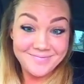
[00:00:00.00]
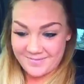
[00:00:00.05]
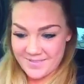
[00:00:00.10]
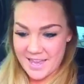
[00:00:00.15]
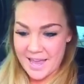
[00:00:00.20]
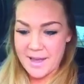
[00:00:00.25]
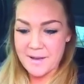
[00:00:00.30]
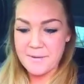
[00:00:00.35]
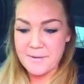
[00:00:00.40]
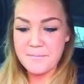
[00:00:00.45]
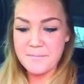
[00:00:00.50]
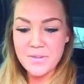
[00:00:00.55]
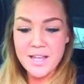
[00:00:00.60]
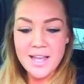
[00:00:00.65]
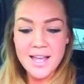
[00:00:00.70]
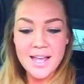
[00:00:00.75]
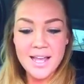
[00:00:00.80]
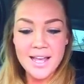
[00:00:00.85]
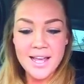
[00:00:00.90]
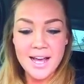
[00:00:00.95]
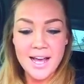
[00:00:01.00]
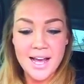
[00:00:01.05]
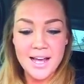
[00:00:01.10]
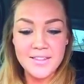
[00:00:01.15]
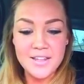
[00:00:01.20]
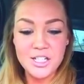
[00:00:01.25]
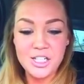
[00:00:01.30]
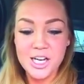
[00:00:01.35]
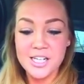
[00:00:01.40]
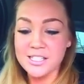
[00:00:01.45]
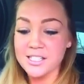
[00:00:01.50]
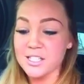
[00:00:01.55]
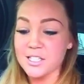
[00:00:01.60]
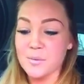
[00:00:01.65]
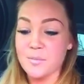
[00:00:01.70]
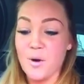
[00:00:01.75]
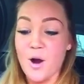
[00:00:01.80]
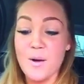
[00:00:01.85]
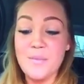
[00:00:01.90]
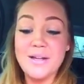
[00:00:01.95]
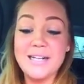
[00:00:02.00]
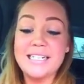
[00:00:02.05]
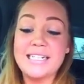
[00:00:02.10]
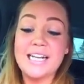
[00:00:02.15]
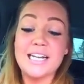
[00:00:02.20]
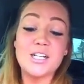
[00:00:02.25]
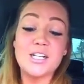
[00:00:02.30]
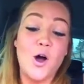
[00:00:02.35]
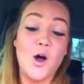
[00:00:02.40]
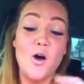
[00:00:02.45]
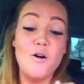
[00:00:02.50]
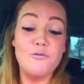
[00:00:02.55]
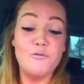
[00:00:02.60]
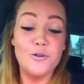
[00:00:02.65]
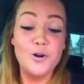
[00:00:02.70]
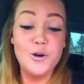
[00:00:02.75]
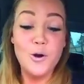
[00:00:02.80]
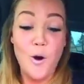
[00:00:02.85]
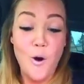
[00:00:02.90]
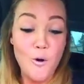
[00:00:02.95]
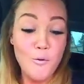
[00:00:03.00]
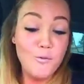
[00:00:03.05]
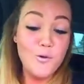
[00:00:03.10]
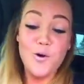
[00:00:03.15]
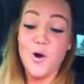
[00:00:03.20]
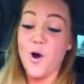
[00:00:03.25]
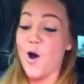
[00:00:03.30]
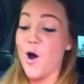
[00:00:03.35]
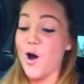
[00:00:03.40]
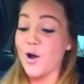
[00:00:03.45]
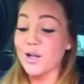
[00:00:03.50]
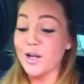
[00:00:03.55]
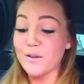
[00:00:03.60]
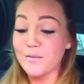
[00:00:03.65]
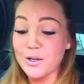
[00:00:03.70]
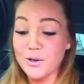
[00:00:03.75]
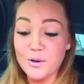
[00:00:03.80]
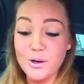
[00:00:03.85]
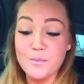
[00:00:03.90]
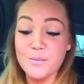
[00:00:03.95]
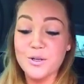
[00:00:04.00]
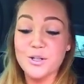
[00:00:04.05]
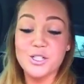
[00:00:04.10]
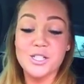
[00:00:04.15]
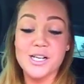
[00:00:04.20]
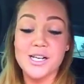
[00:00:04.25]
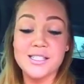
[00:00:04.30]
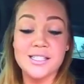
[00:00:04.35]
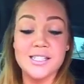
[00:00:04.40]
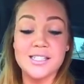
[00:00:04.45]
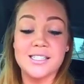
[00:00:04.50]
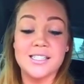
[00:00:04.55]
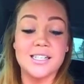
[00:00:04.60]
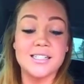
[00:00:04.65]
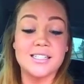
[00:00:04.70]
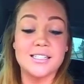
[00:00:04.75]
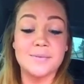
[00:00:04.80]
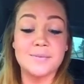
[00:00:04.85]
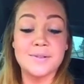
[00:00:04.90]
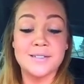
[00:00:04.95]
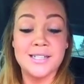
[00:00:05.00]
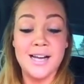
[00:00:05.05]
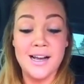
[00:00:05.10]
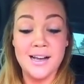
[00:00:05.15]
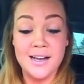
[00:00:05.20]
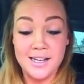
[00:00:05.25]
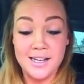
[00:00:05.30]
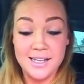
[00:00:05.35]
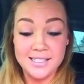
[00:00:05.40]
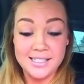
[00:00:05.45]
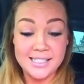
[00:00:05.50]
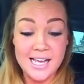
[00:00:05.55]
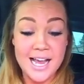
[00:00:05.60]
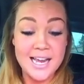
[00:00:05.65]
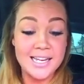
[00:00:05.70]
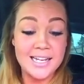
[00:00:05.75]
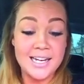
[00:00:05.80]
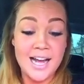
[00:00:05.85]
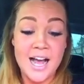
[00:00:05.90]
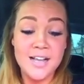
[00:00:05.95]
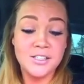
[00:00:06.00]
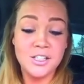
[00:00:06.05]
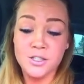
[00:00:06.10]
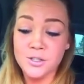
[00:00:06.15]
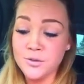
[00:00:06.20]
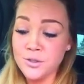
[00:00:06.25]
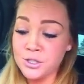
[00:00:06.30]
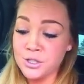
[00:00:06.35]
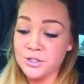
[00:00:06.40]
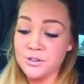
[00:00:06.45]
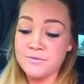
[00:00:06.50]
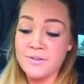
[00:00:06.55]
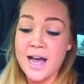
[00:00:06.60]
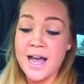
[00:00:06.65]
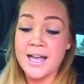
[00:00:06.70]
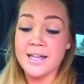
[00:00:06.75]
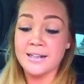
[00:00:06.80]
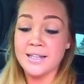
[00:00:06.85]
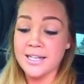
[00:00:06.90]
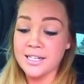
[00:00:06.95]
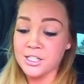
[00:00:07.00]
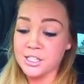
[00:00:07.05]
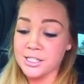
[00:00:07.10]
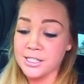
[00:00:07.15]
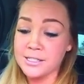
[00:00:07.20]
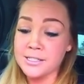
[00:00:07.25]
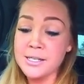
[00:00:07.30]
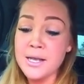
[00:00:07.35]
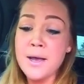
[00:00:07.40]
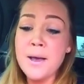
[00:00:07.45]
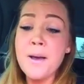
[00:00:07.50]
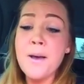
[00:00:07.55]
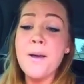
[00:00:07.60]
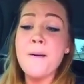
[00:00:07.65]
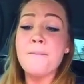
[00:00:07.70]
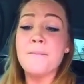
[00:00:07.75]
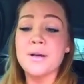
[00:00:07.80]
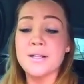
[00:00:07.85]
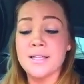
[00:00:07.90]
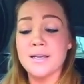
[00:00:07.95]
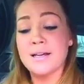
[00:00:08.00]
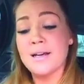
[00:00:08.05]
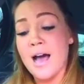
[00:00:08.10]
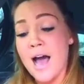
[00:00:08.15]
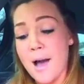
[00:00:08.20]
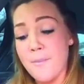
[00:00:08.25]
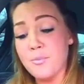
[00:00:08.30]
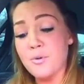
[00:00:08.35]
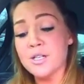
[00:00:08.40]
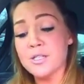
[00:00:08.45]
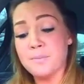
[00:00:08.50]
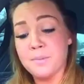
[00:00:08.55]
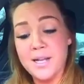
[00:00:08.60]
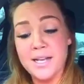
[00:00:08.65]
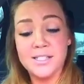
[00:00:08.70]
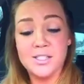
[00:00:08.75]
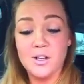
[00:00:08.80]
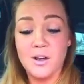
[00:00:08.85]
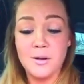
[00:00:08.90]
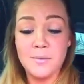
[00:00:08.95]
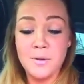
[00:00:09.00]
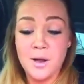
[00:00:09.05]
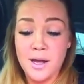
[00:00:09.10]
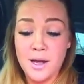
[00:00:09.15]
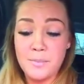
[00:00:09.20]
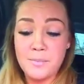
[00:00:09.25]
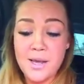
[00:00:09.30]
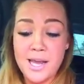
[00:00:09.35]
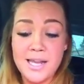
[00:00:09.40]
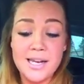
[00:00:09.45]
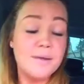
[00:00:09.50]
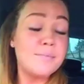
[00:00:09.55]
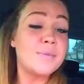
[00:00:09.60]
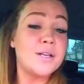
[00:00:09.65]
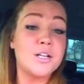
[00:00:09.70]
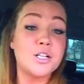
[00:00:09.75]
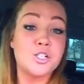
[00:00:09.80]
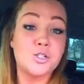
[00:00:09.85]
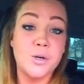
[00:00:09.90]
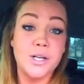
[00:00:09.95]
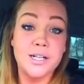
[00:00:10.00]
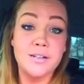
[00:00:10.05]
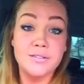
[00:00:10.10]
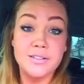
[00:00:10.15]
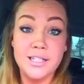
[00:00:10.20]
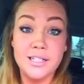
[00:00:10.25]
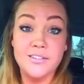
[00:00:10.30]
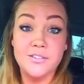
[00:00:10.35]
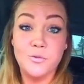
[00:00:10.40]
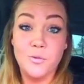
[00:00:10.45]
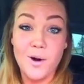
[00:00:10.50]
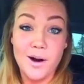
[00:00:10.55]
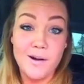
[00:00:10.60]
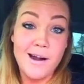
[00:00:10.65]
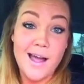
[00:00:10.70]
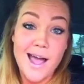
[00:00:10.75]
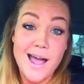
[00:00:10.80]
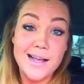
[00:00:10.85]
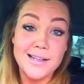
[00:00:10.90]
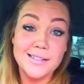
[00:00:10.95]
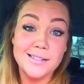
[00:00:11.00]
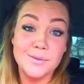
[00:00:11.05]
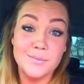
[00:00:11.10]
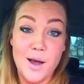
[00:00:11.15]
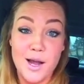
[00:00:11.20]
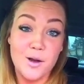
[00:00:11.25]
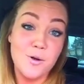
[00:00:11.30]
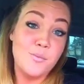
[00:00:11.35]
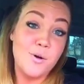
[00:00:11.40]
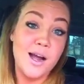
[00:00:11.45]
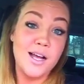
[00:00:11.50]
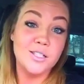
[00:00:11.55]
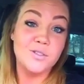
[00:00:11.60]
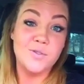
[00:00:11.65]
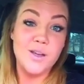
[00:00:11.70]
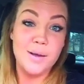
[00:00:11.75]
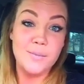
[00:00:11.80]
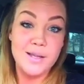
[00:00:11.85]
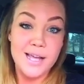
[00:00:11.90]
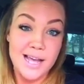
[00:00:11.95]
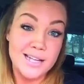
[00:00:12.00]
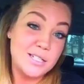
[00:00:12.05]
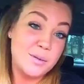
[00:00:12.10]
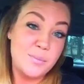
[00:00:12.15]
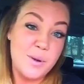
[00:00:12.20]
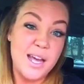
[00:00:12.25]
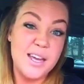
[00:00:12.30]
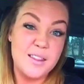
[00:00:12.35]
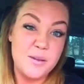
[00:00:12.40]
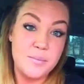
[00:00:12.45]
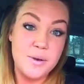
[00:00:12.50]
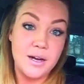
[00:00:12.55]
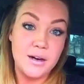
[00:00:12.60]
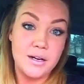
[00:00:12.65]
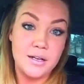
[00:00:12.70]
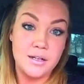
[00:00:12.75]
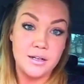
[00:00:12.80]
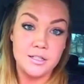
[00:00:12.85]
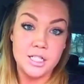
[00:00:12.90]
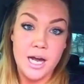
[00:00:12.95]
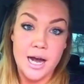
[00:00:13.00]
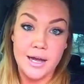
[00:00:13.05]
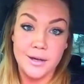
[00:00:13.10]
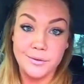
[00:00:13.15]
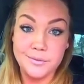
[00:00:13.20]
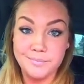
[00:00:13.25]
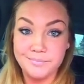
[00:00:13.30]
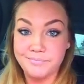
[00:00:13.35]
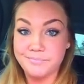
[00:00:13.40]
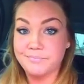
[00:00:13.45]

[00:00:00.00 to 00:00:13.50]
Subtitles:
Okay. The Justice Department did call for an overhaul of the criminal justice system, citing constitutional violations, but the cop was placed on paid administrative leave, whereas Michael Brown's family had to pay to bury their child.